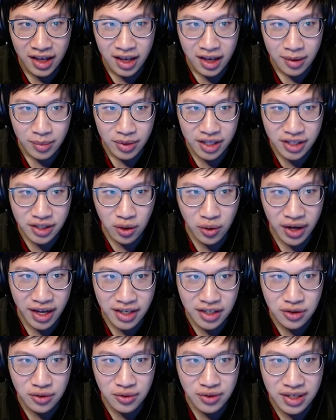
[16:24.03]
But let's go
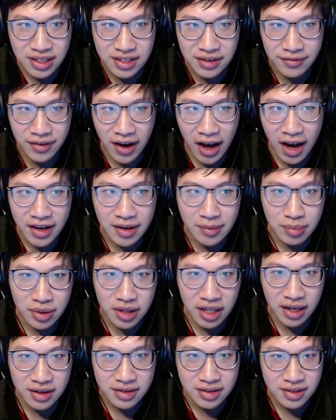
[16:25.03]
ahead to the divine and
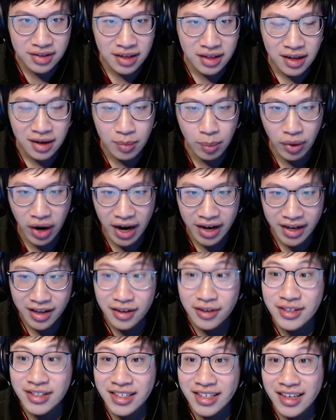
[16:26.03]
plus bracket.
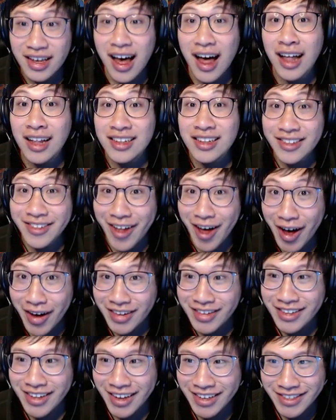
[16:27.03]
You'll see a lot
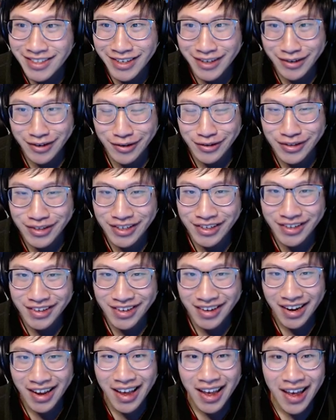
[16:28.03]
less heroes here,
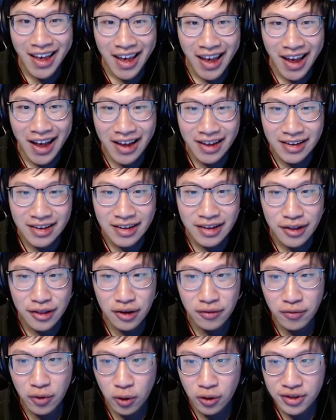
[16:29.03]
and the
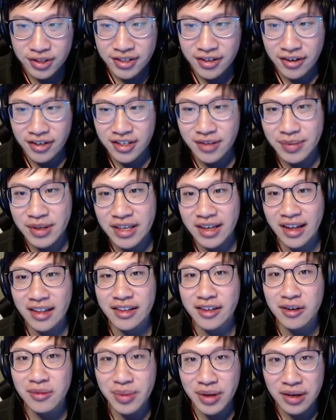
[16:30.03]
roles start to be a
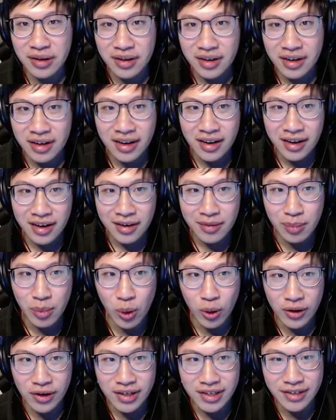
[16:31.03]
little bit
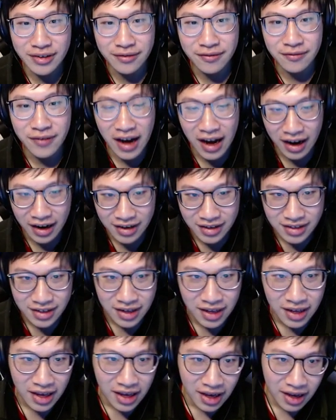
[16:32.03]
more defined.
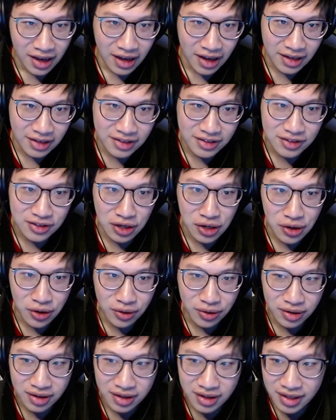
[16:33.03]
And
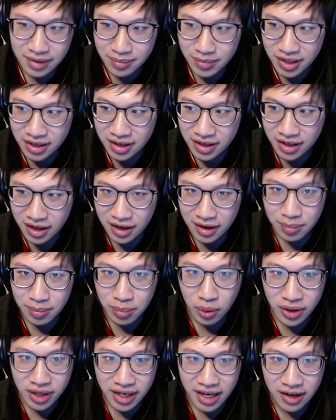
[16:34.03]
so let me uh,
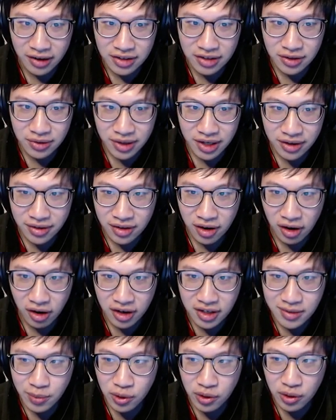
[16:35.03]
point it out. So here in the heart
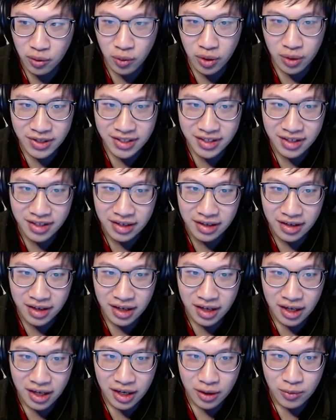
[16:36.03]
support, what do we see?
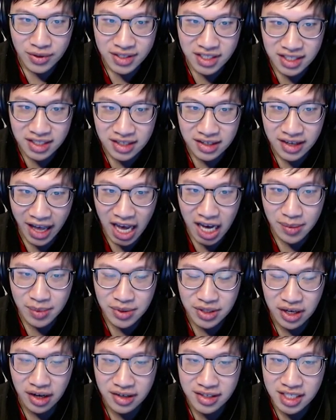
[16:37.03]
We see
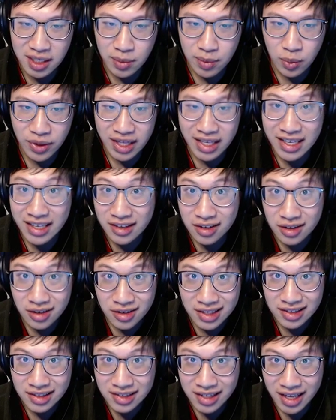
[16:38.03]
Abaddon, someone with heals
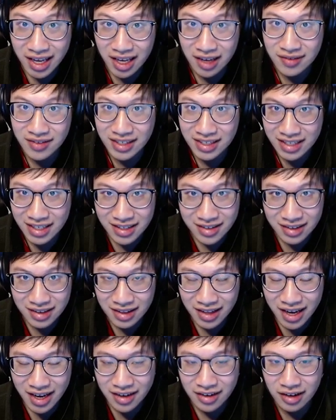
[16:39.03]
and saves, a decent
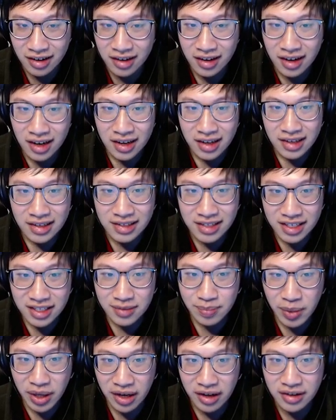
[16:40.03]
laner,
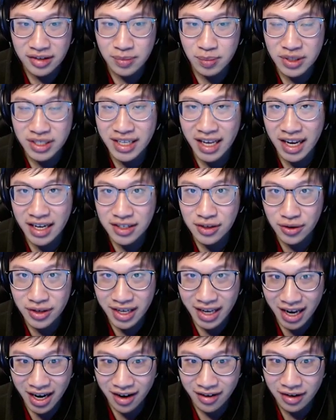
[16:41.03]
dispels, protects your
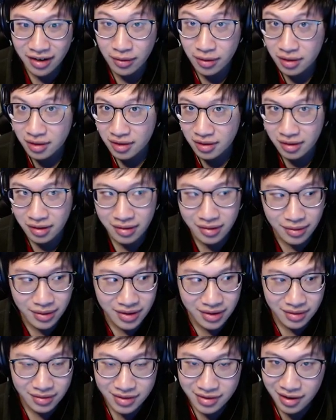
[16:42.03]
carry. Well,
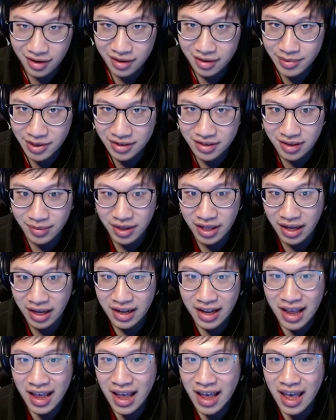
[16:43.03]
we talked about some of that.
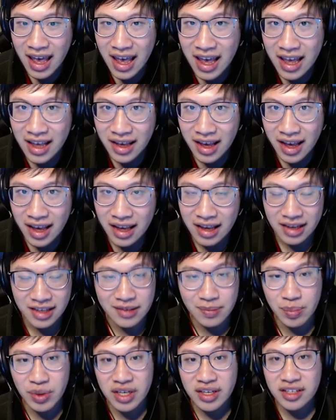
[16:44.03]
AA, his
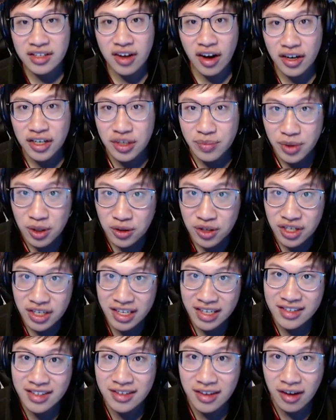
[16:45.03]
biggest contribution
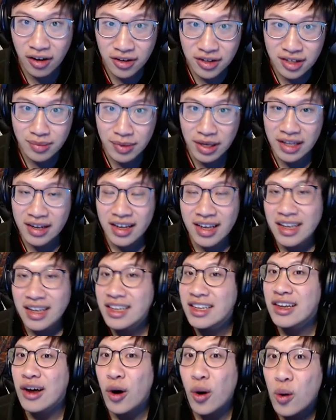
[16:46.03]
is his ultimate.
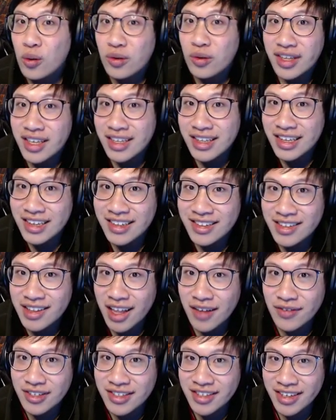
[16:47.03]
Only needs
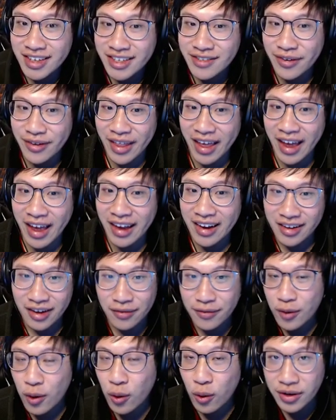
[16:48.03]
level six for that.
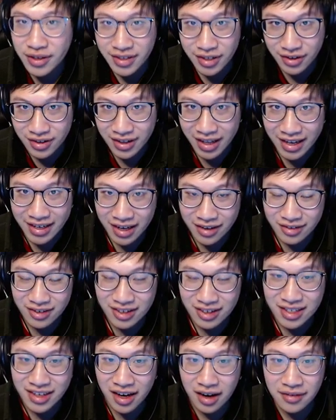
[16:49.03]
Of course, he'll like other
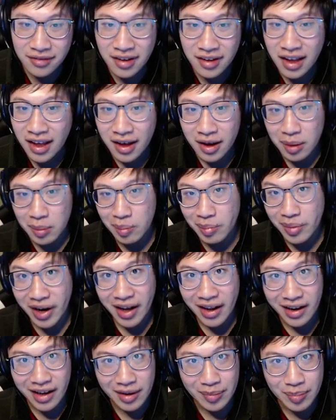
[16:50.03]
stuff,
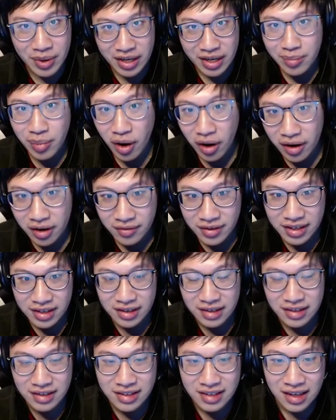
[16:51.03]
but a big part of
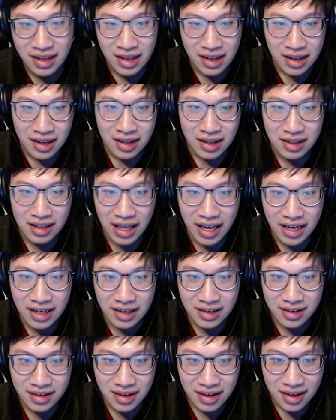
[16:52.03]
his
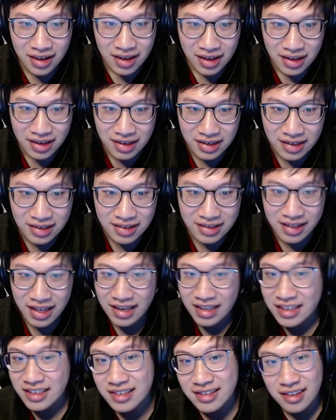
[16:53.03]
laning is that
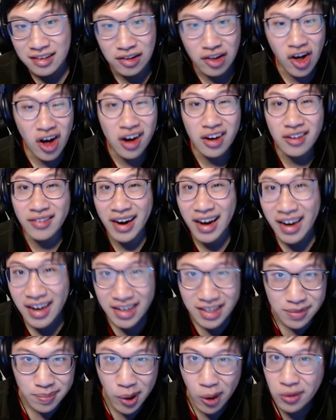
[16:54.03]
he's long
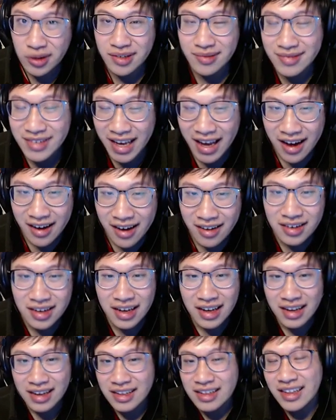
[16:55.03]
range, pokes him down,
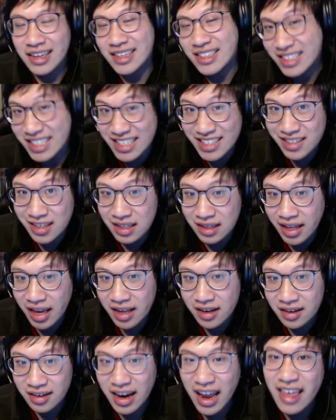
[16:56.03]
like decent
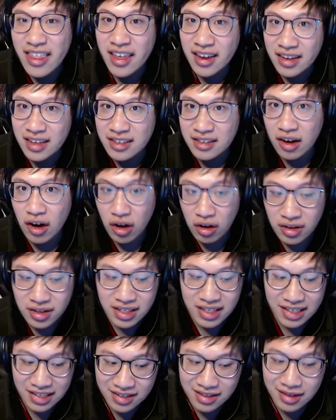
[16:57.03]
laner, and then his ult
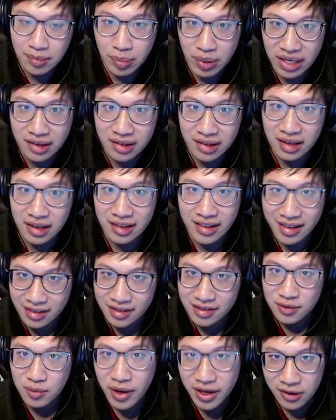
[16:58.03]
is the big thing. Like this
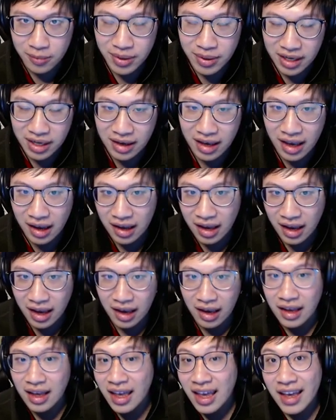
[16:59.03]
is why you pick
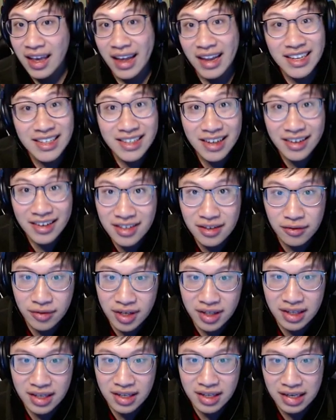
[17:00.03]
AA, and he doesn't
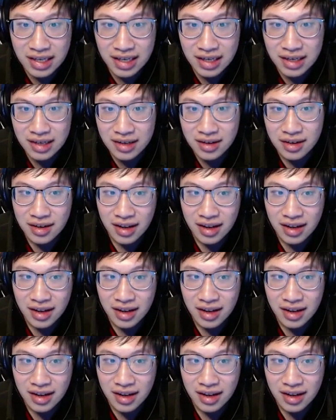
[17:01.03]
really need